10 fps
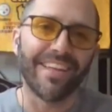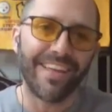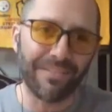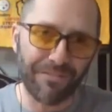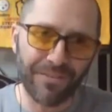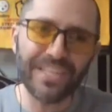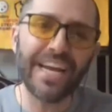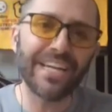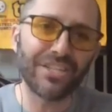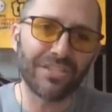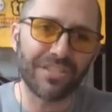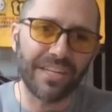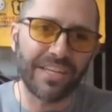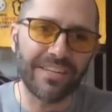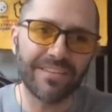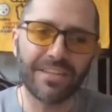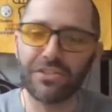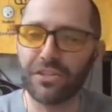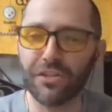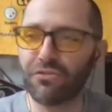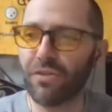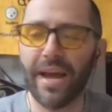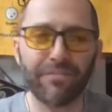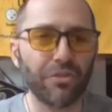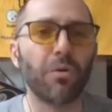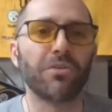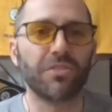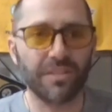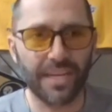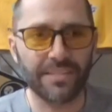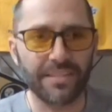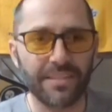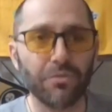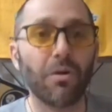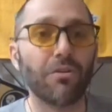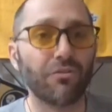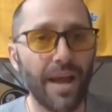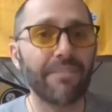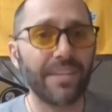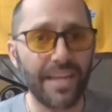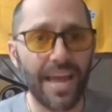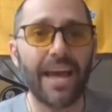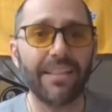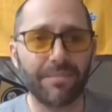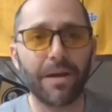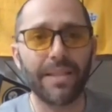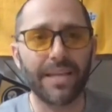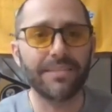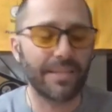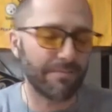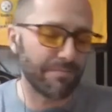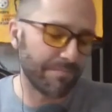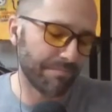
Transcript: In free agency, because in the draft, you are selected. You are drafted at by that team.